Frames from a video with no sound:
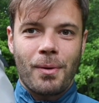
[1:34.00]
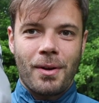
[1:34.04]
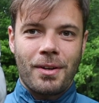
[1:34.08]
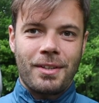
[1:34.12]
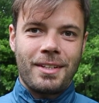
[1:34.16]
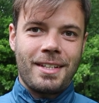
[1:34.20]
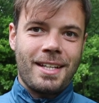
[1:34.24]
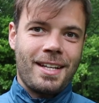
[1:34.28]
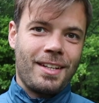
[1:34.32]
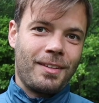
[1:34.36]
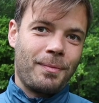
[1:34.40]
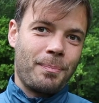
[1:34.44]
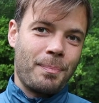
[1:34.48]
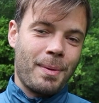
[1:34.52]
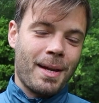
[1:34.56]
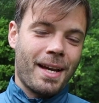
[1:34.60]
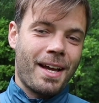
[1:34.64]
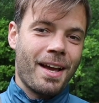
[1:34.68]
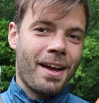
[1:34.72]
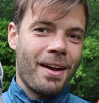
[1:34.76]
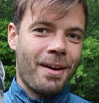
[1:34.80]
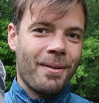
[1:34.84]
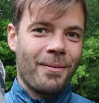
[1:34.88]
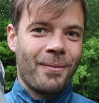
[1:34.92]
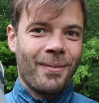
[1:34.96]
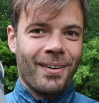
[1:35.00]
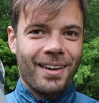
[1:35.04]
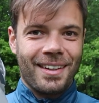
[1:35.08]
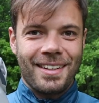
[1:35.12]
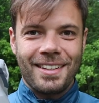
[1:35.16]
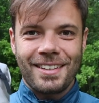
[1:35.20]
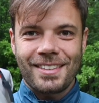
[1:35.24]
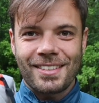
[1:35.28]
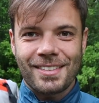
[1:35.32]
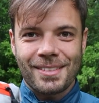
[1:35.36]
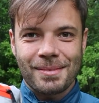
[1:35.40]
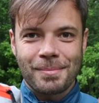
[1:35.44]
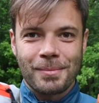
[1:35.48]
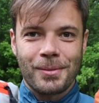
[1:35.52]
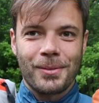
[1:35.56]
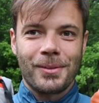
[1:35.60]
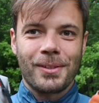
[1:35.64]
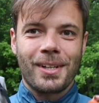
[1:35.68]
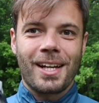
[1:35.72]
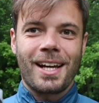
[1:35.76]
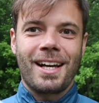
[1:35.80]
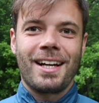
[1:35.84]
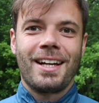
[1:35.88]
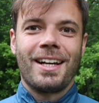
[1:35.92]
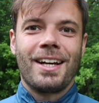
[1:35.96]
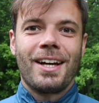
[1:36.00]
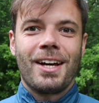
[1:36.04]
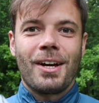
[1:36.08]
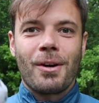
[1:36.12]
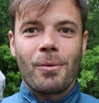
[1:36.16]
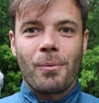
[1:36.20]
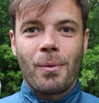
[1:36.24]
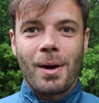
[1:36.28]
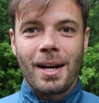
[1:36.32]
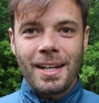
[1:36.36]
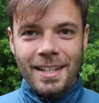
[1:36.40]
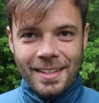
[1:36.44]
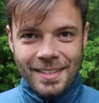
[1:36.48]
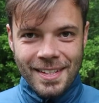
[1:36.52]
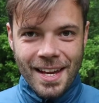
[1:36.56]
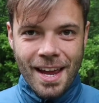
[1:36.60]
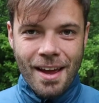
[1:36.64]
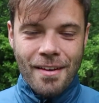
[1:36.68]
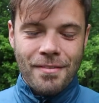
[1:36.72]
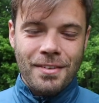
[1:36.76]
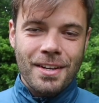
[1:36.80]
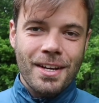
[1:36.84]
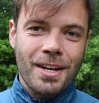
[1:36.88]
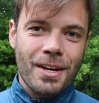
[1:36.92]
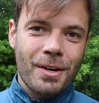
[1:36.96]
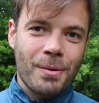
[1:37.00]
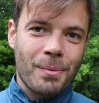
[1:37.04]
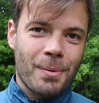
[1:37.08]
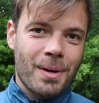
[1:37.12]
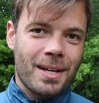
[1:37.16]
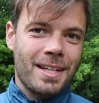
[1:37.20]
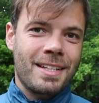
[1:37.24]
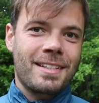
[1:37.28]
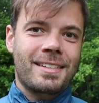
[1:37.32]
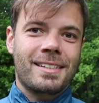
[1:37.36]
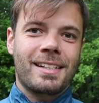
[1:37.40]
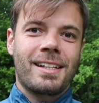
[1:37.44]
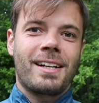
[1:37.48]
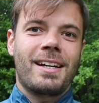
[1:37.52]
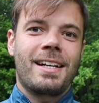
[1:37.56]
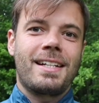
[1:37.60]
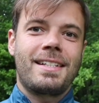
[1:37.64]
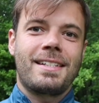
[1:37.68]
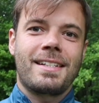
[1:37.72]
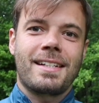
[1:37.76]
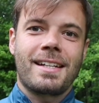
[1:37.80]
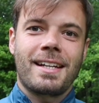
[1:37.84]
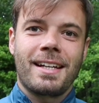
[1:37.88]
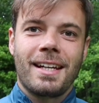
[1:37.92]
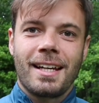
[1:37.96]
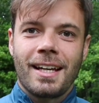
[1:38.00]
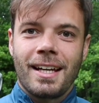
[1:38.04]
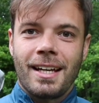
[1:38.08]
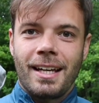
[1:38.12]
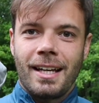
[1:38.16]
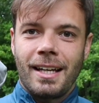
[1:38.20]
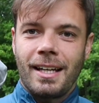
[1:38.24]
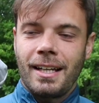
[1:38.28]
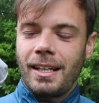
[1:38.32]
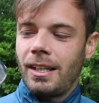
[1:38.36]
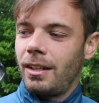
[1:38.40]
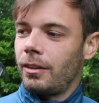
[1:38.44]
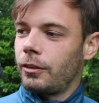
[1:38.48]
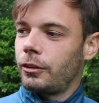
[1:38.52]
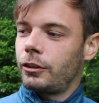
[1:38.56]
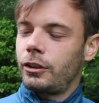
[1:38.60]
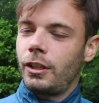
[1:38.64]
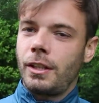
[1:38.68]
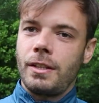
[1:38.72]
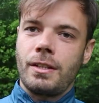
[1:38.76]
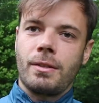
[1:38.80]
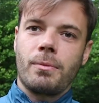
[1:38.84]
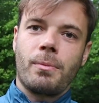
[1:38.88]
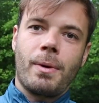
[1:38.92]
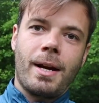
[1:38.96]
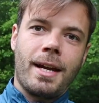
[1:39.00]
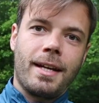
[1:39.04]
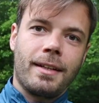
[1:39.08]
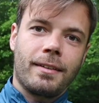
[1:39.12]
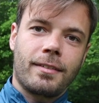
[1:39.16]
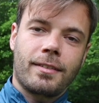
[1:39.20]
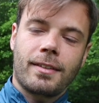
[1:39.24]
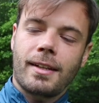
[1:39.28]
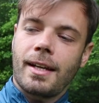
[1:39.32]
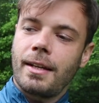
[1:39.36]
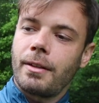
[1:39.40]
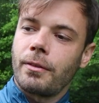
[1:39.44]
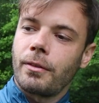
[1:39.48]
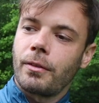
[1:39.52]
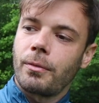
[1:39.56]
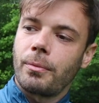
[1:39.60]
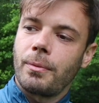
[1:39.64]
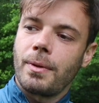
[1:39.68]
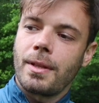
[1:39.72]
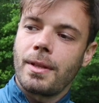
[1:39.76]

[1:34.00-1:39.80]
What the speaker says: One is bigger, one is smaller, one is heavier, one is lighter. I'll show you the weighing scales